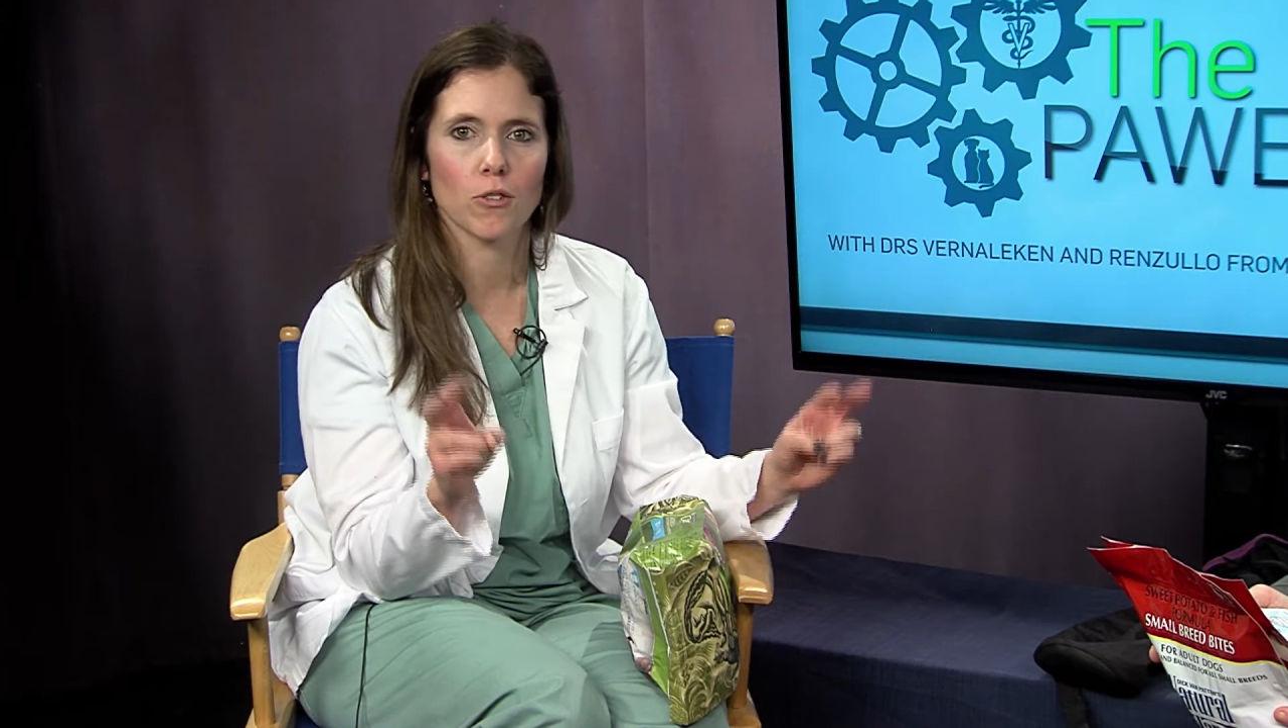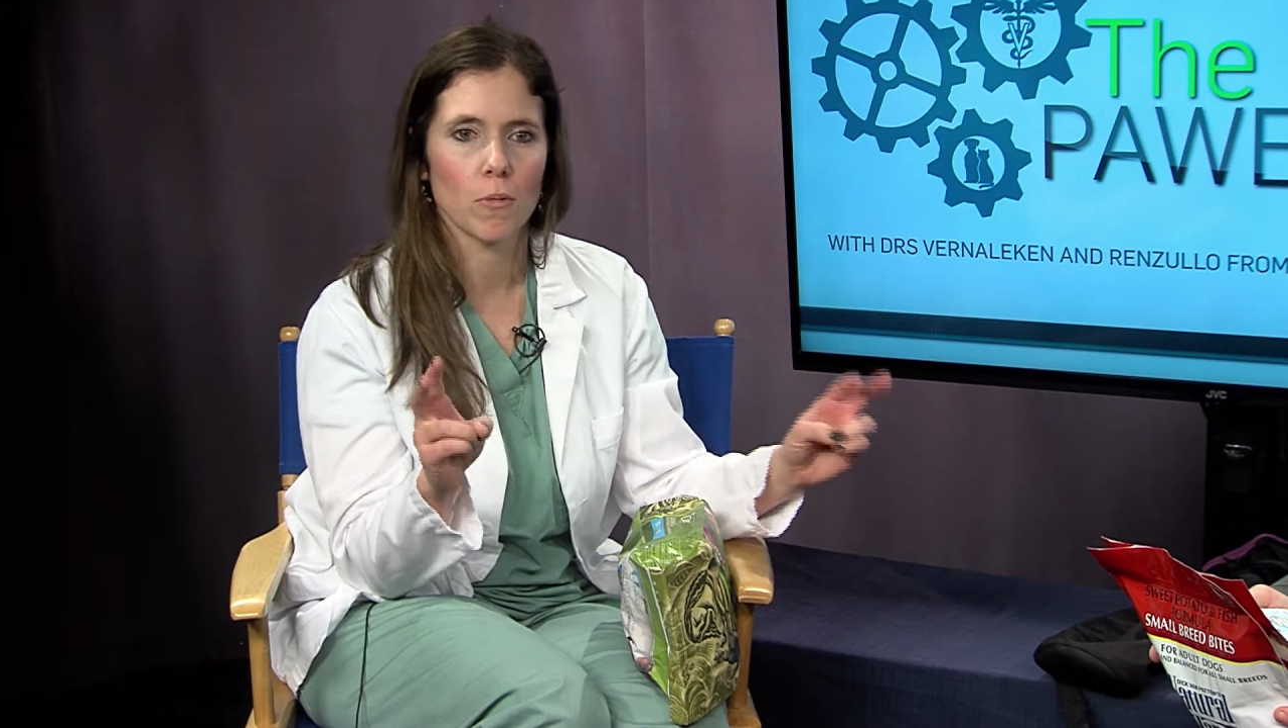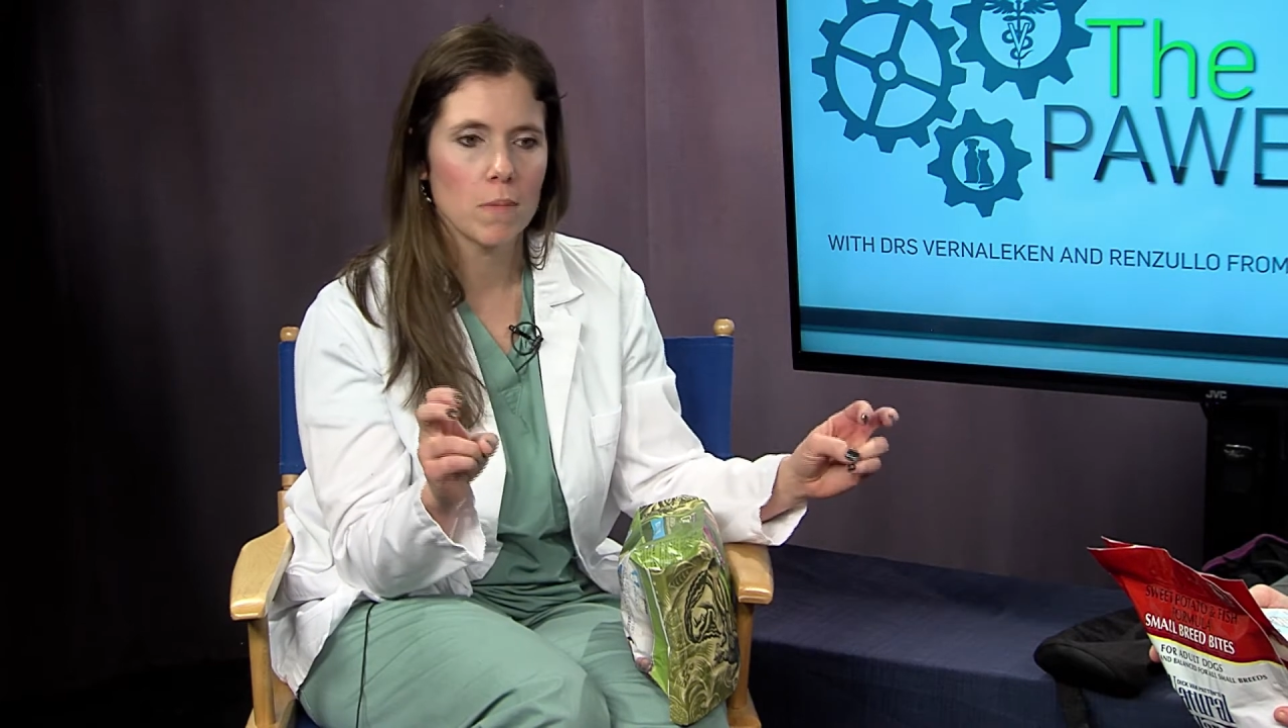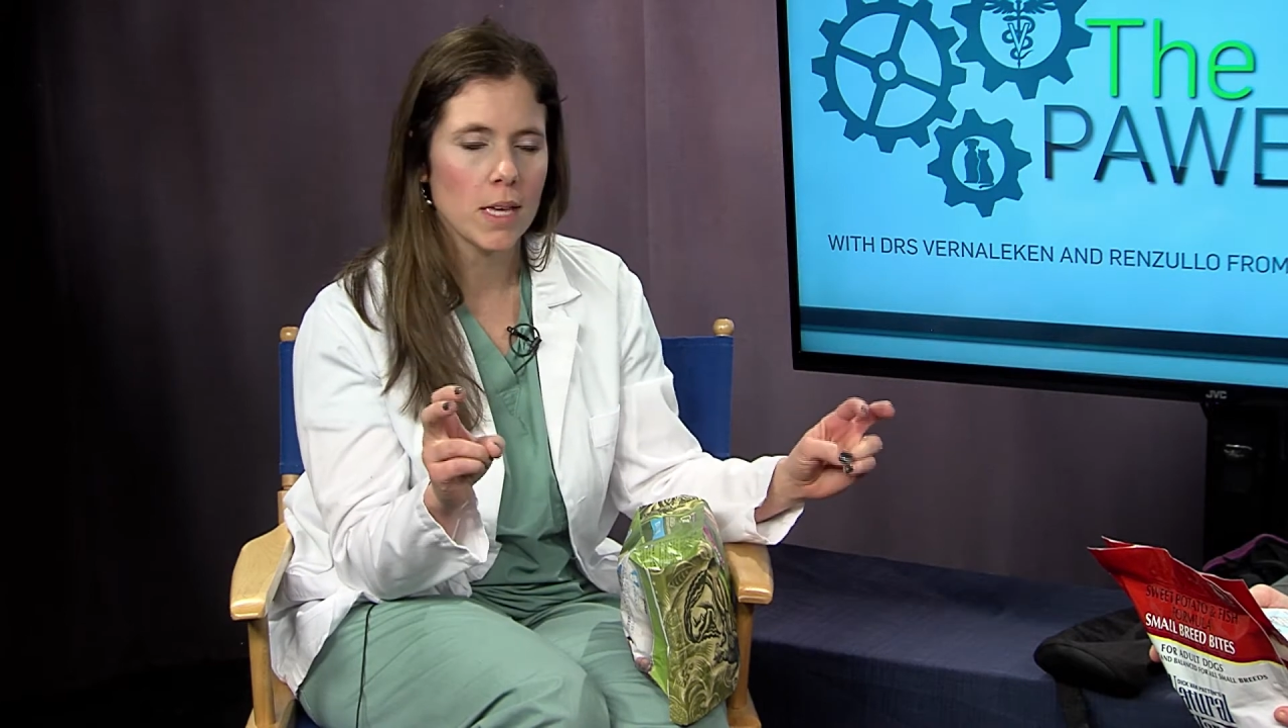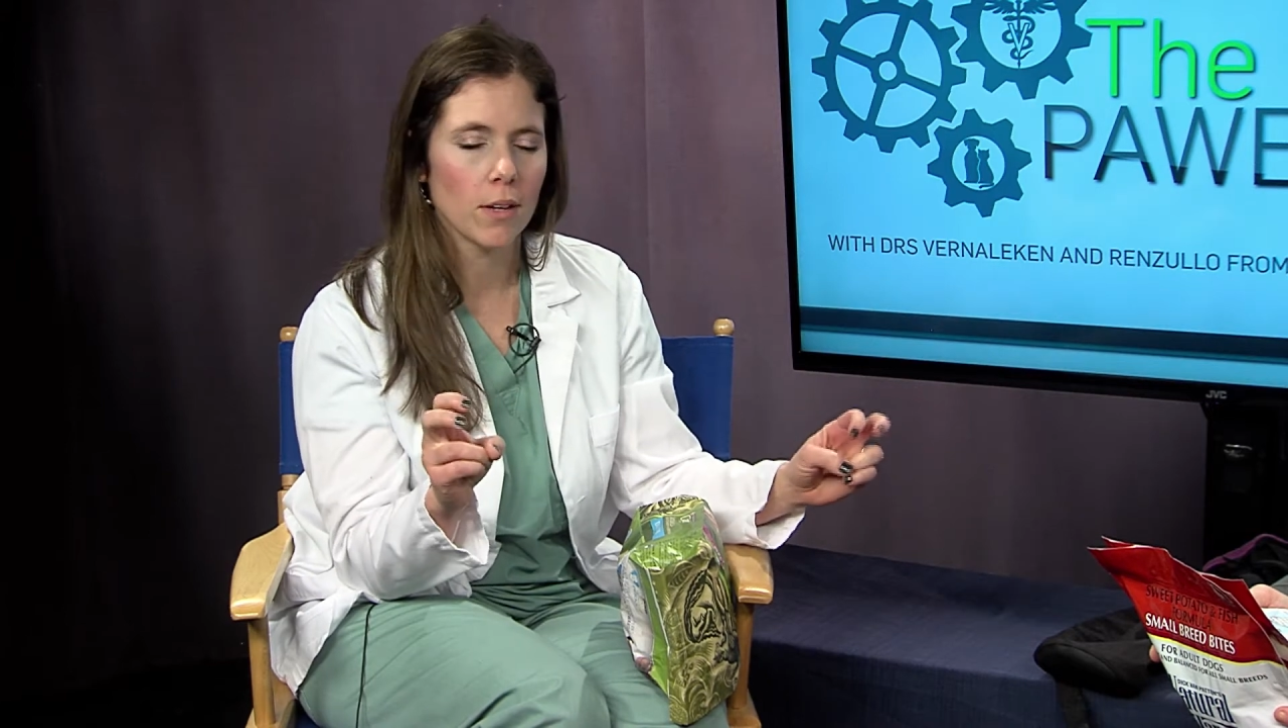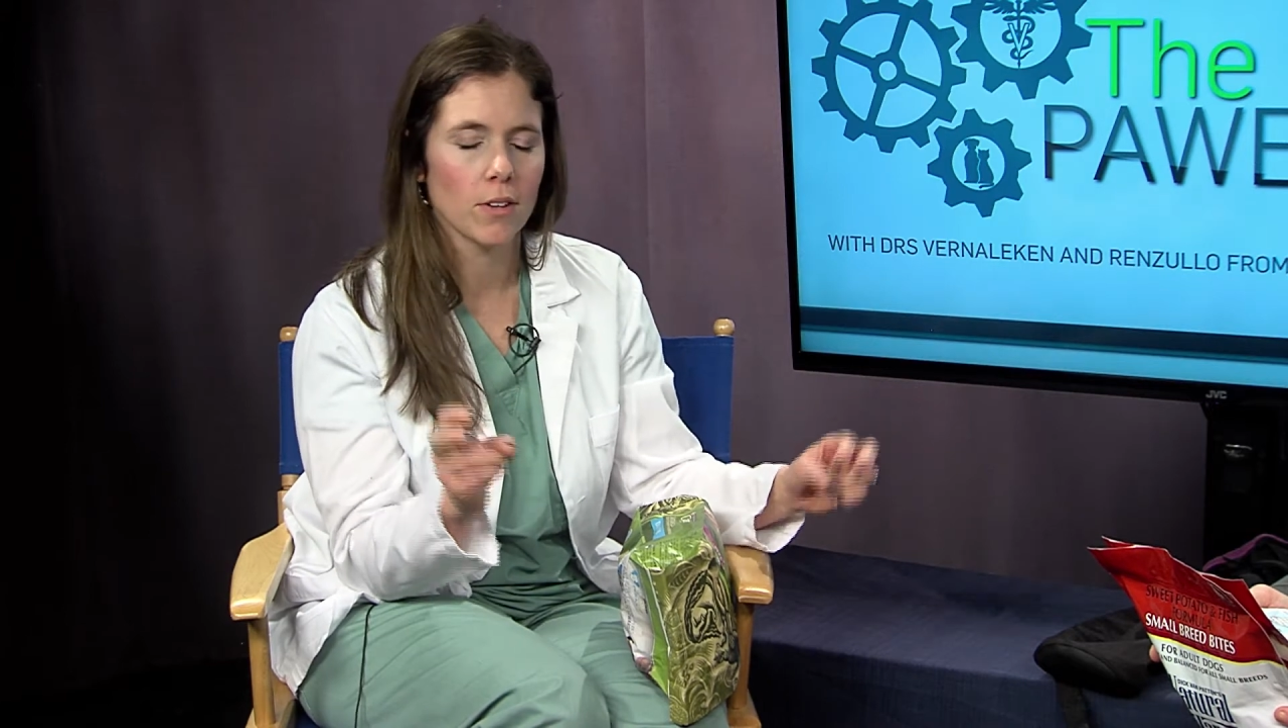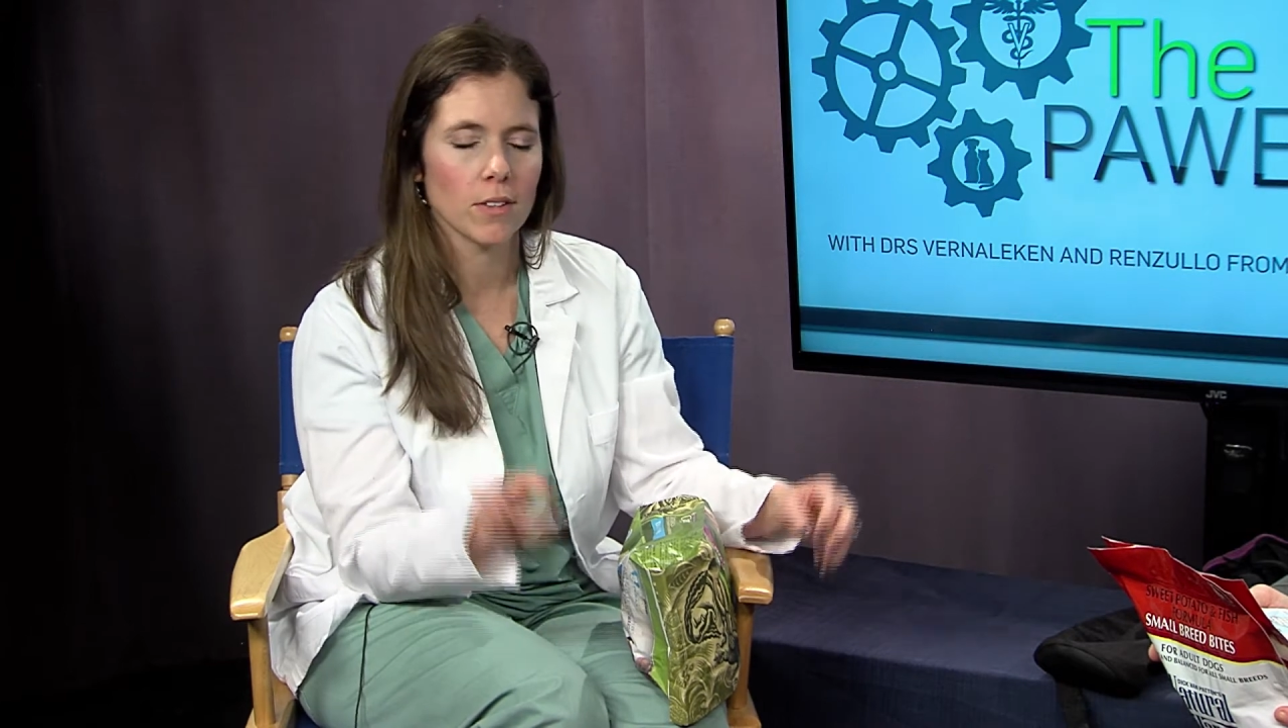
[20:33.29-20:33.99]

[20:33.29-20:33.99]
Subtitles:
or meals